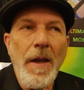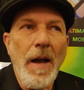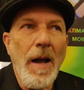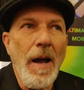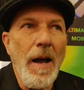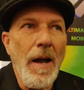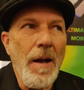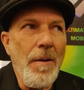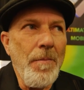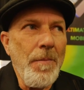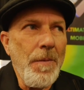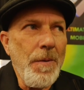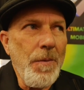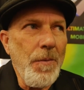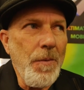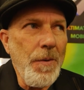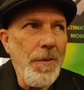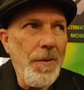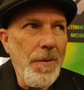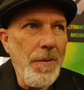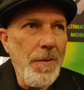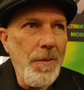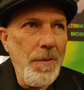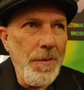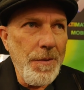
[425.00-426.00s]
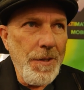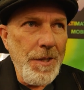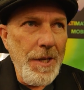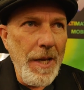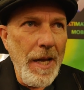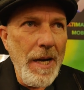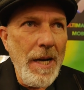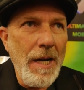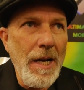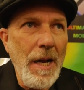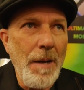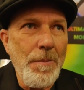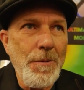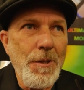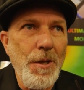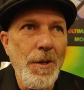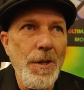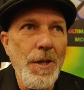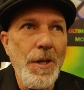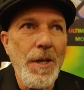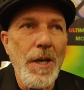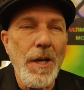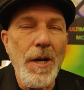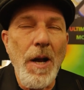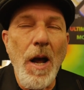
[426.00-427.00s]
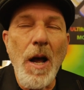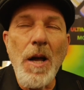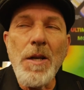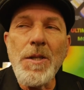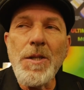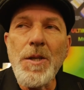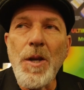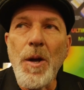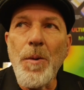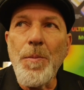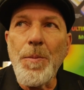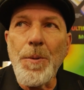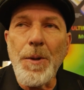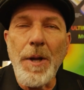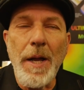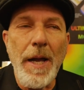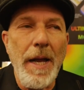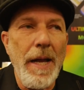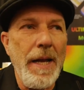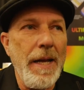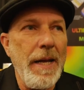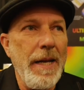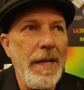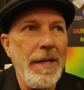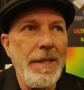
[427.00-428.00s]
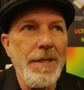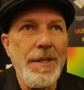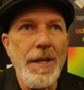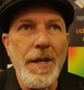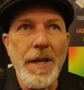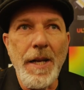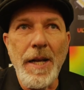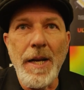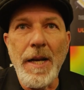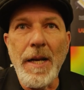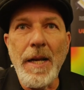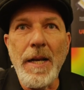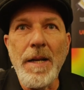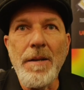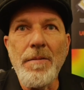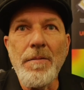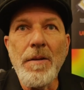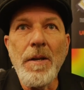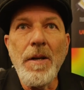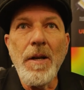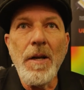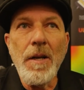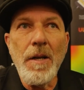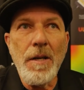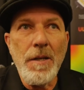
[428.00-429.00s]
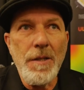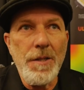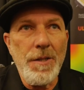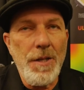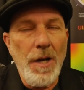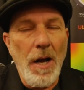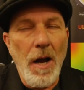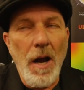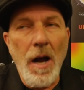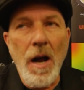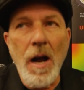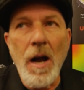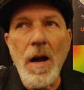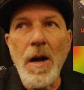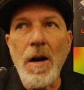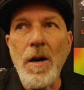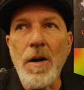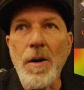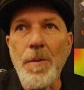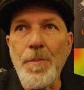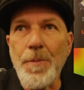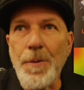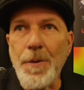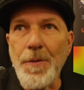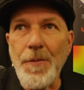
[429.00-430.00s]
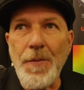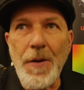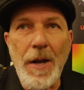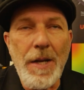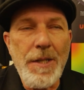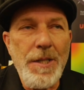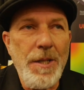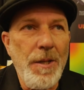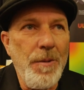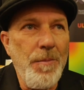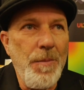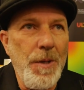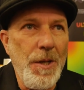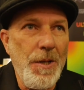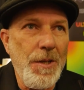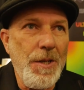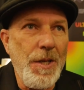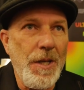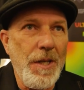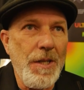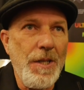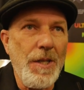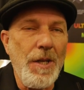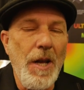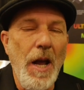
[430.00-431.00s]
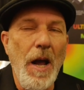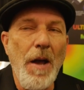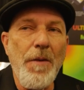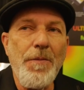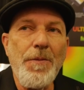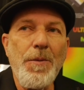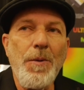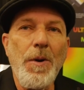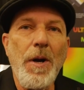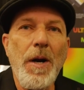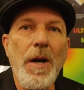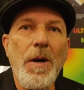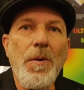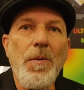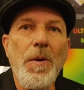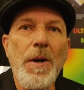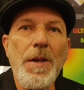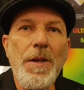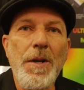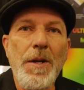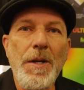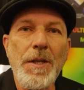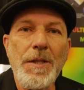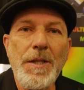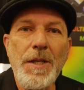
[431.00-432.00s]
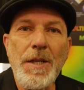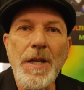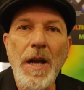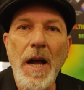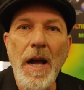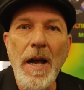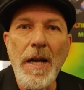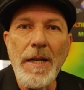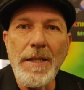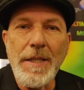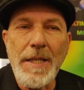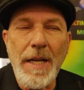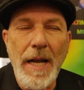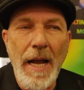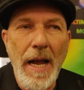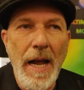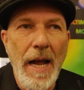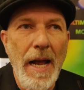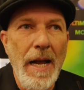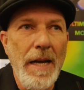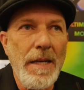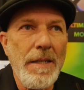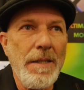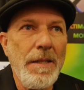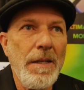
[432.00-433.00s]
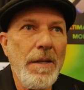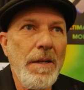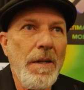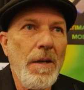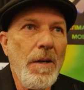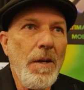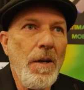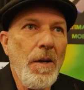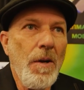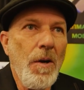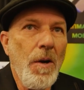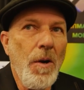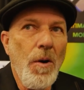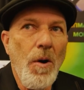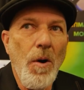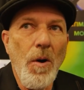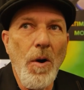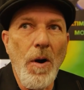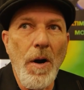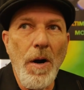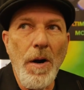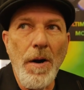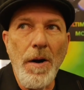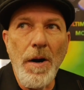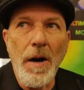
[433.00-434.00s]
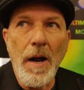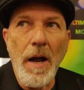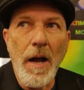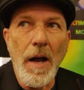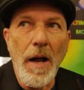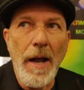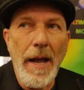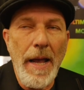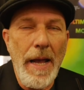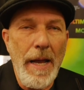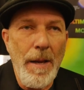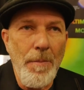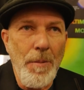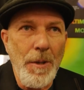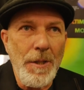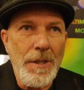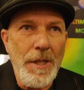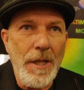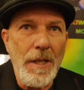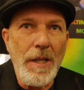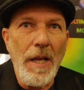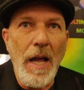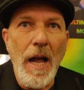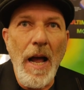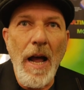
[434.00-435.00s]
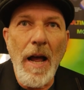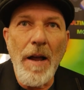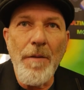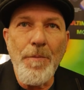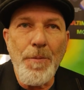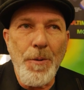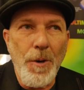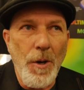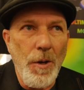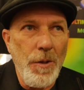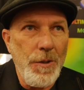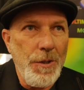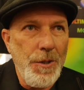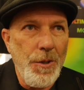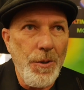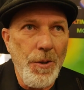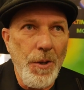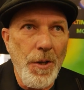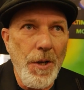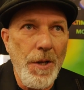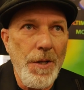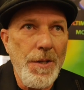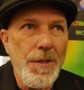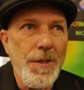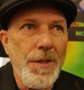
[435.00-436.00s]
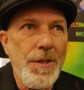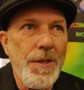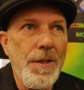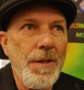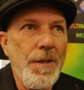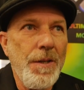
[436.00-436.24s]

Um, we set it up so you can also play into any DAW or professional music software, whether it's Kontakt or uh, Ableton Live, Pro Tools,